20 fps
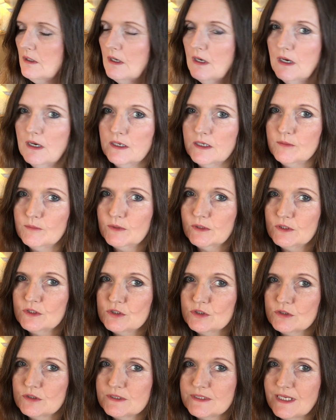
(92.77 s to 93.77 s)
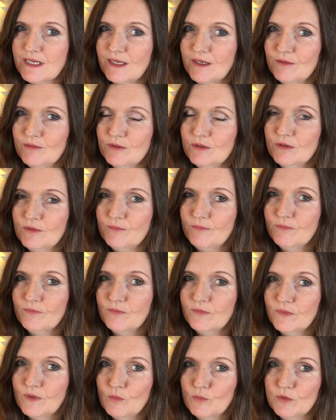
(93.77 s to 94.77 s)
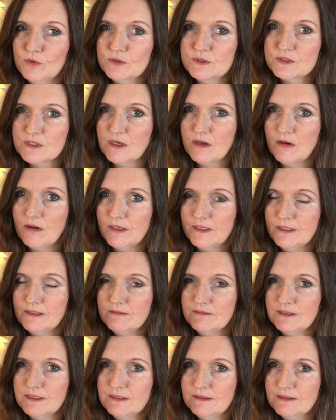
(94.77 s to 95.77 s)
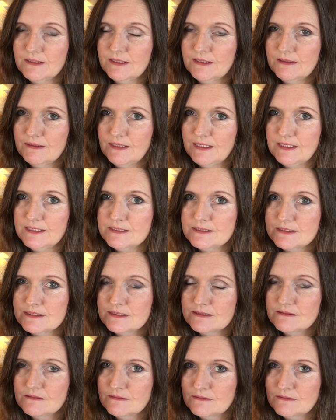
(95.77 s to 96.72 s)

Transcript: and I'm going to jot down what I think is